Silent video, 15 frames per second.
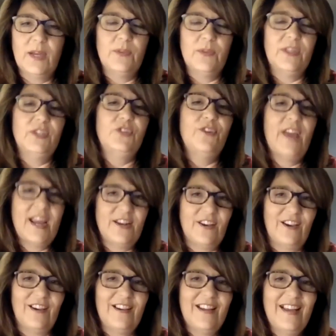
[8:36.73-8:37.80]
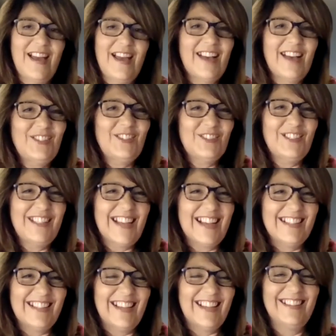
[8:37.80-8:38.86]
with a trainer.
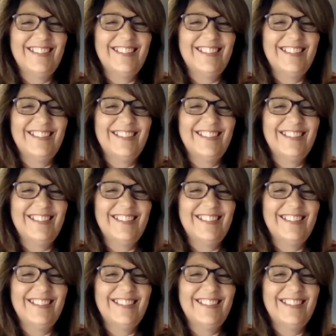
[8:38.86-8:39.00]
Exercising.